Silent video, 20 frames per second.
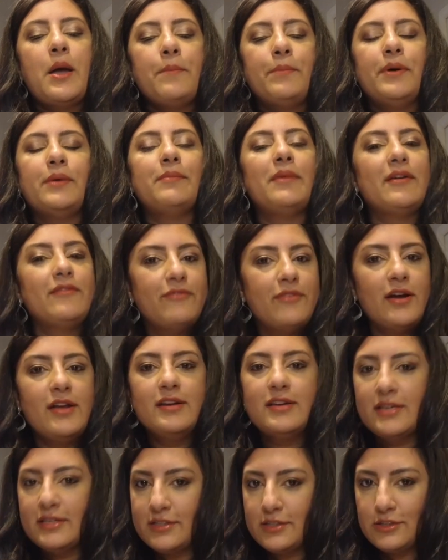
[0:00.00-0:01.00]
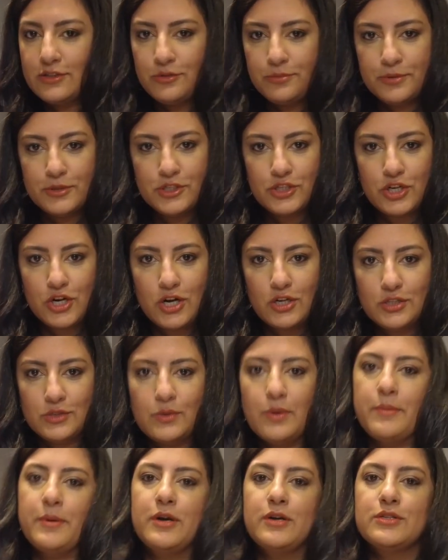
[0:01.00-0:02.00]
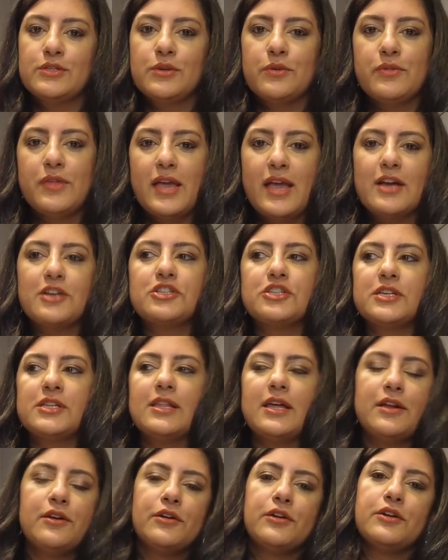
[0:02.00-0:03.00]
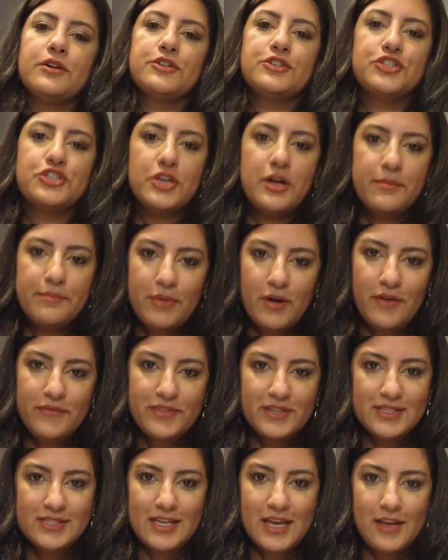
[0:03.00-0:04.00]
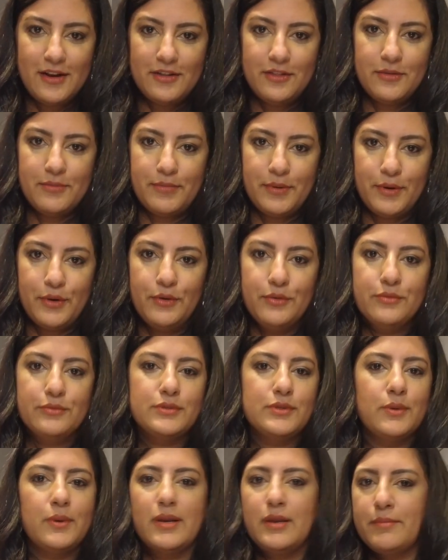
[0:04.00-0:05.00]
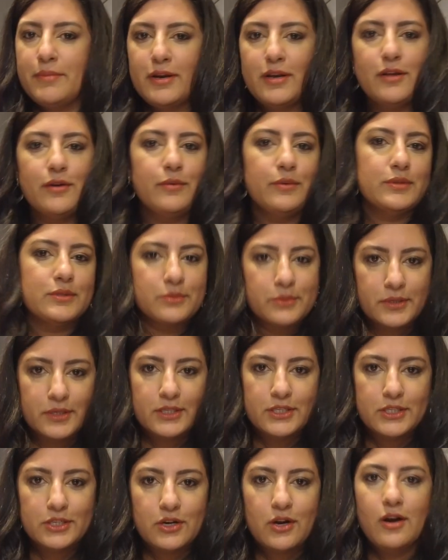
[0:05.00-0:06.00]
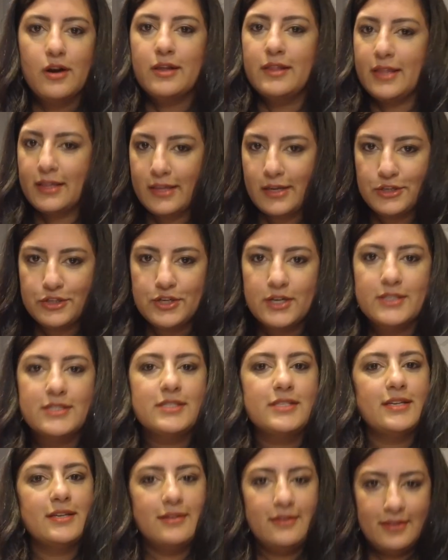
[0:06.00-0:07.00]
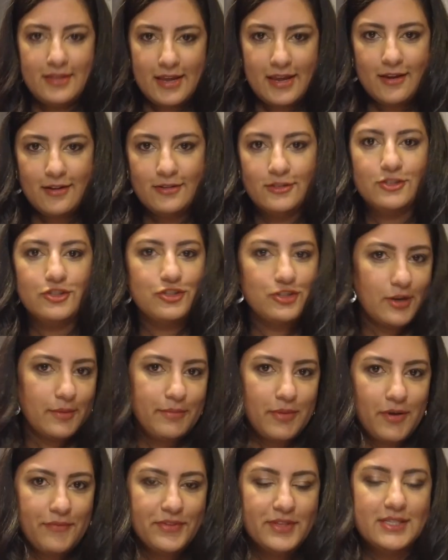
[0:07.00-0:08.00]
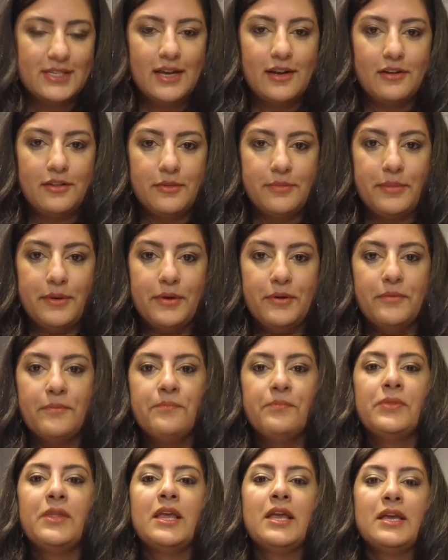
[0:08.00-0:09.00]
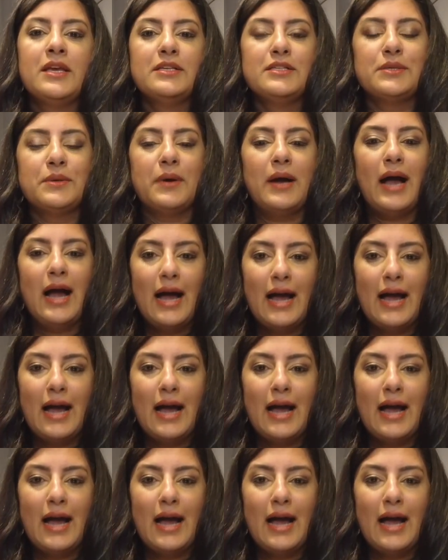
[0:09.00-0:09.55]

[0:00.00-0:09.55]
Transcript: But my friend is a super strong swimmer, so they actually let her jump off the side of the boat. So anybody who was really strong and that they trusted, they could jump off the side of the boat. So